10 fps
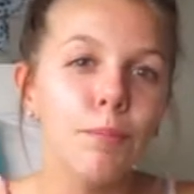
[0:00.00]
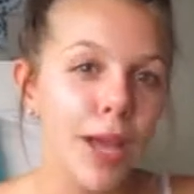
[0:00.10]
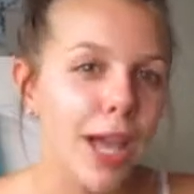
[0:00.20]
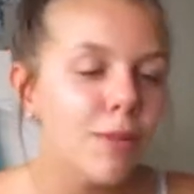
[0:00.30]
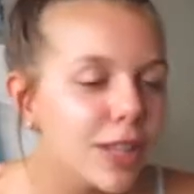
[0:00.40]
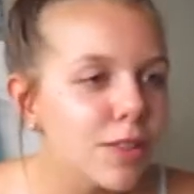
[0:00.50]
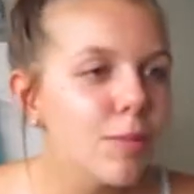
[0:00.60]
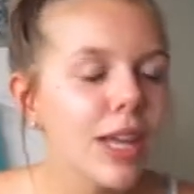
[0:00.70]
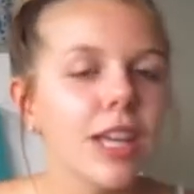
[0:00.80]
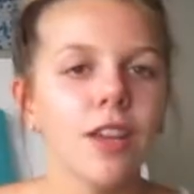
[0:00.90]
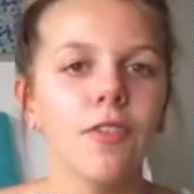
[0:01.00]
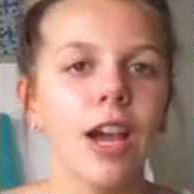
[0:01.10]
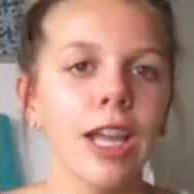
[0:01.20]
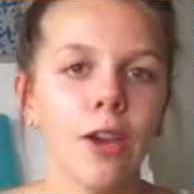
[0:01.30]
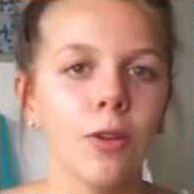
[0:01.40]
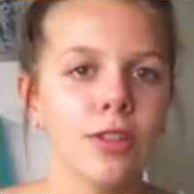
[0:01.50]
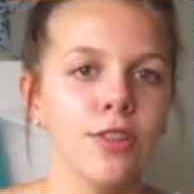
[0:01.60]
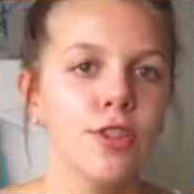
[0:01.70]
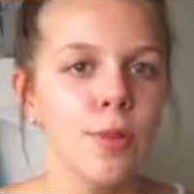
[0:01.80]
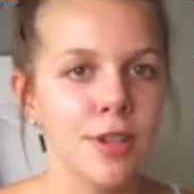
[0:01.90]
bear with me if I go into
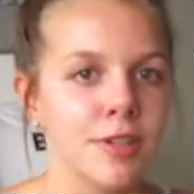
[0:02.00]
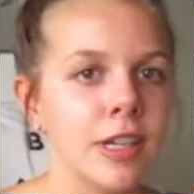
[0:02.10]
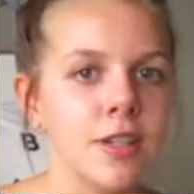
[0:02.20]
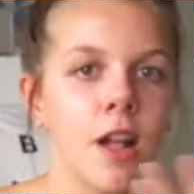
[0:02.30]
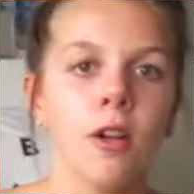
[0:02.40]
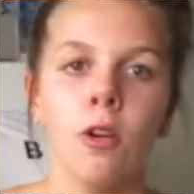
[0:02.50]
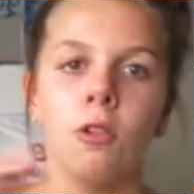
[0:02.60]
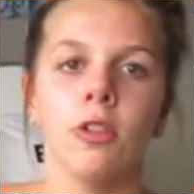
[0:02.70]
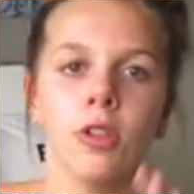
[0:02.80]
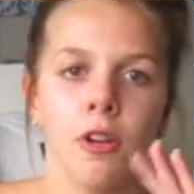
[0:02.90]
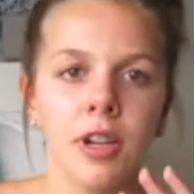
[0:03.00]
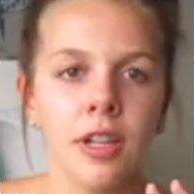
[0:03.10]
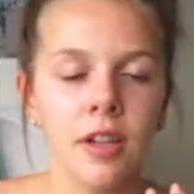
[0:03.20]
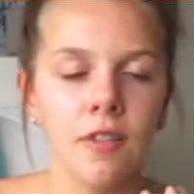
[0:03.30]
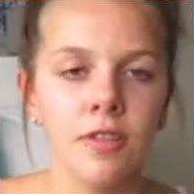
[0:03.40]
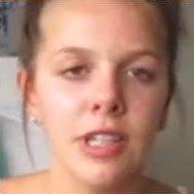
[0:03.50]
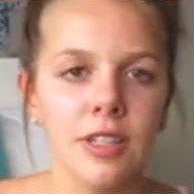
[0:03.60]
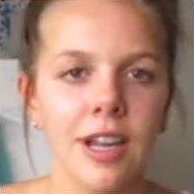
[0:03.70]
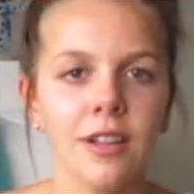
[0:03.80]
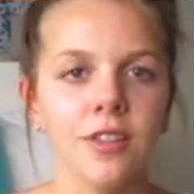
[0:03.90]
too much detail or not in enough detail,